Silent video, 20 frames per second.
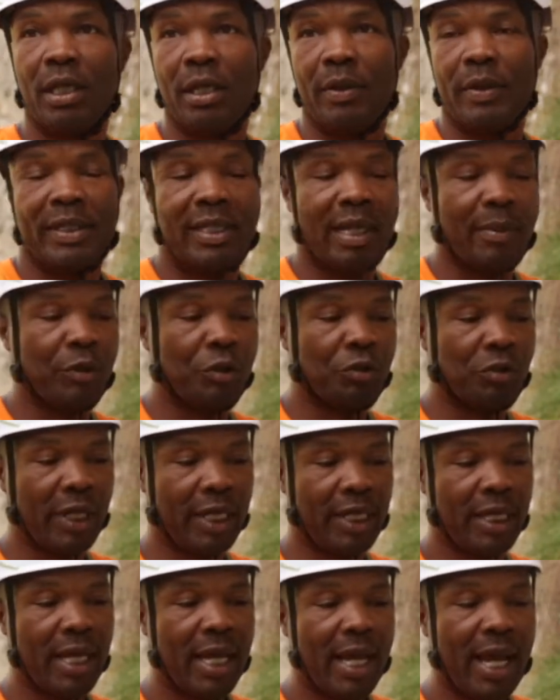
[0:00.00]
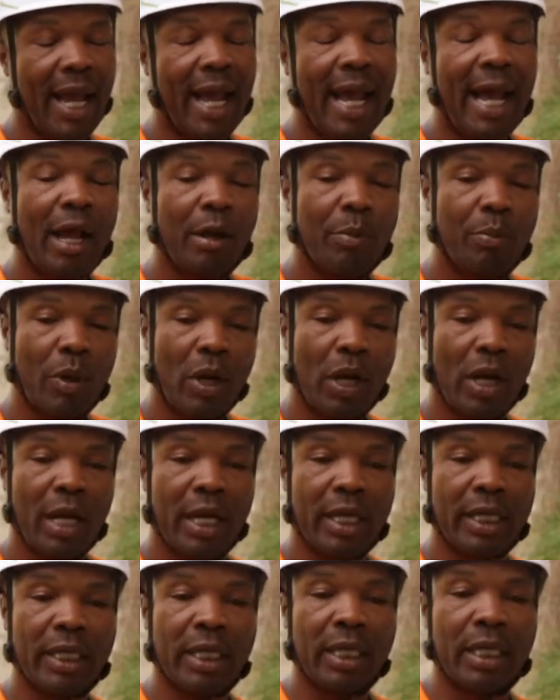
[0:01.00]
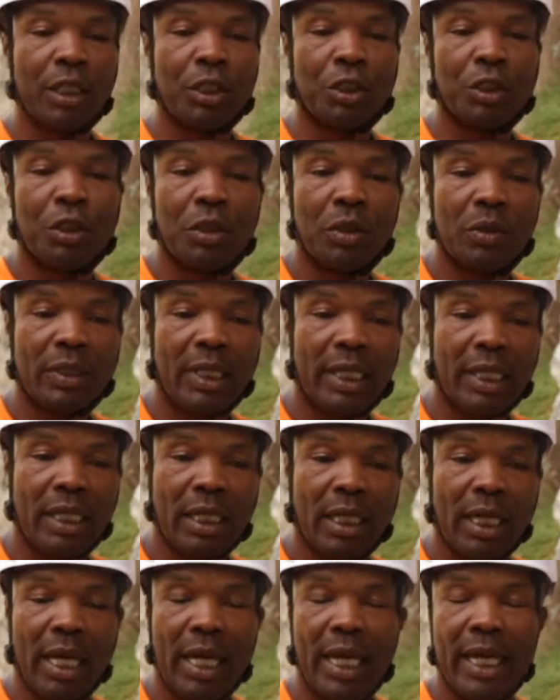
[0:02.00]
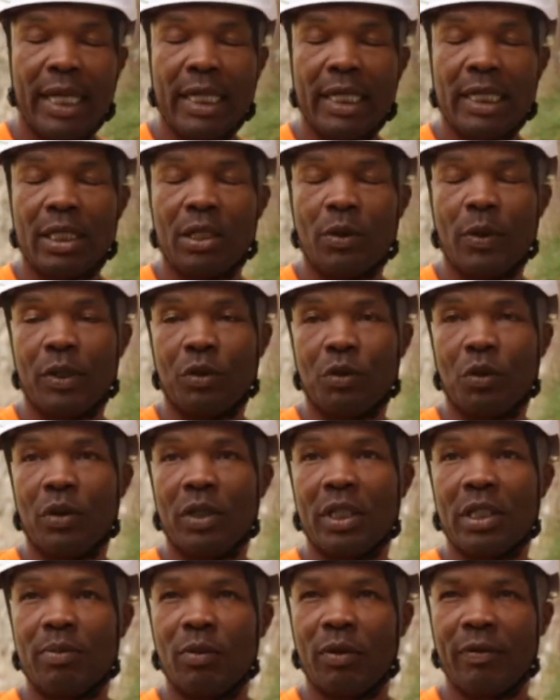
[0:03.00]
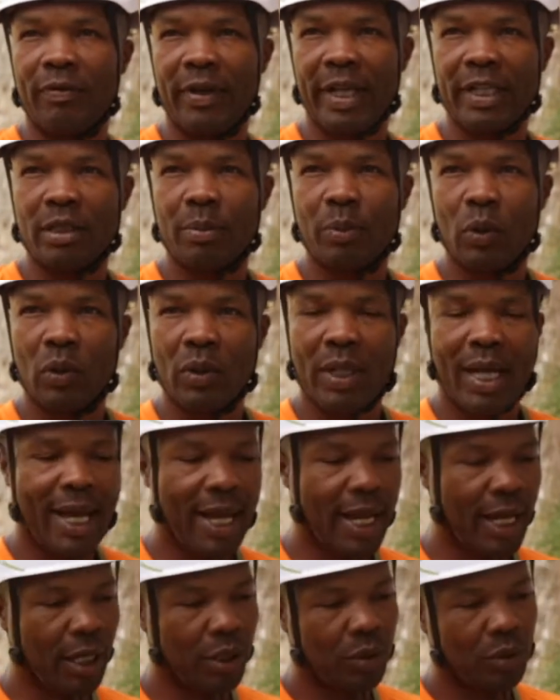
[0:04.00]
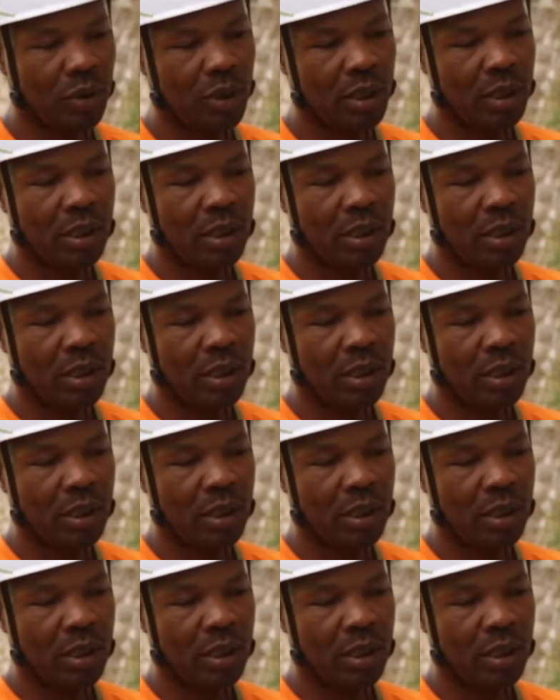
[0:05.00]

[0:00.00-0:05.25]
do is demonstrate how, by choosing a quick draw that's more flexible, how